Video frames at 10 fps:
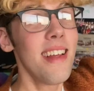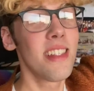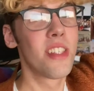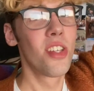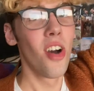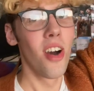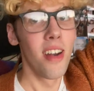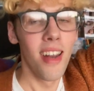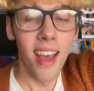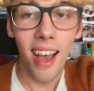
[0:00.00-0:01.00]
is
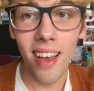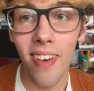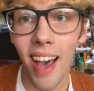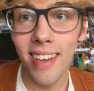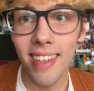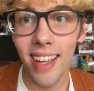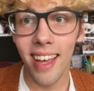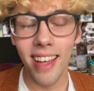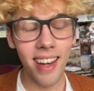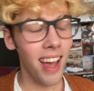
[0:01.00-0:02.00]
done. I have handed it
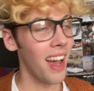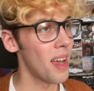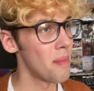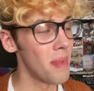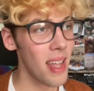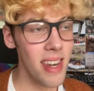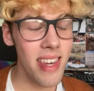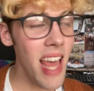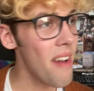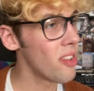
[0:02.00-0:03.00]
in. I am
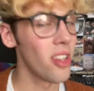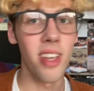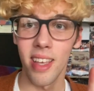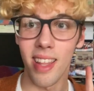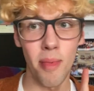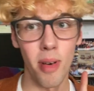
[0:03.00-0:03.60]
never looking at that